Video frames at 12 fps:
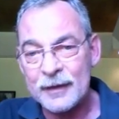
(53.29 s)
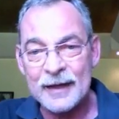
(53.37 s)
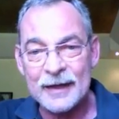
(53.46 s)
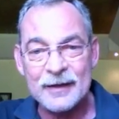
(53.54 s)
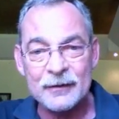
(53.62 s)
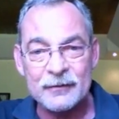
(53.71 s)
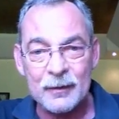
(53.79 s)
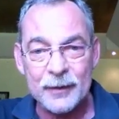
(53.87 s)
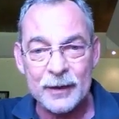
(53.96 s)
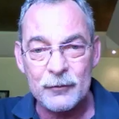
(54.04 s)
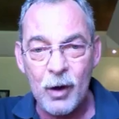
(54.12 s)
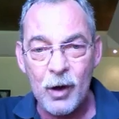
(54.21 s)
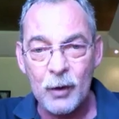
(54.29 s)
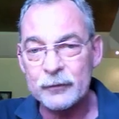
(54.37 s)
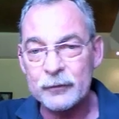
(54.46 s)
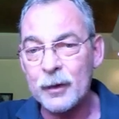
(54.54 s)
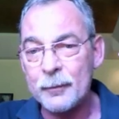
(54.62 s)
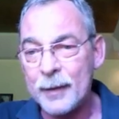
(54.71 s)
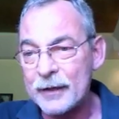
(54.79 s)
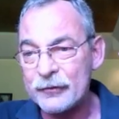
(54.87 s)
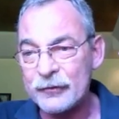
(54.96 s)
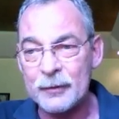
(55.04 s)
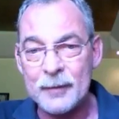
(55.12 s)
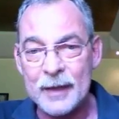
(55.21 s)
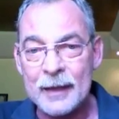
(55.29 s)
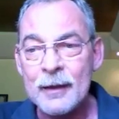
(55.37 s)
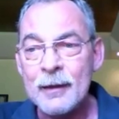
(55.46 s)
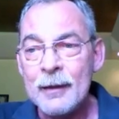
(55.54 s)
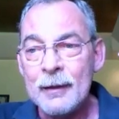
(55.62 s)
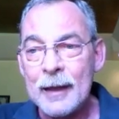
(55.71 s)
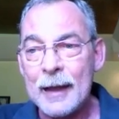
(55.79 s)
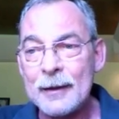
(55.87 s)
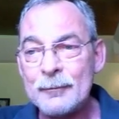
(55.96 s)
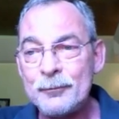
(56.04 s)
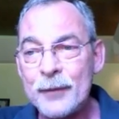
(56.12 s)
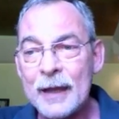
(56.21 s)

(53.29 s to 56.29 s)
Had I done something wrong? Was God punishing me?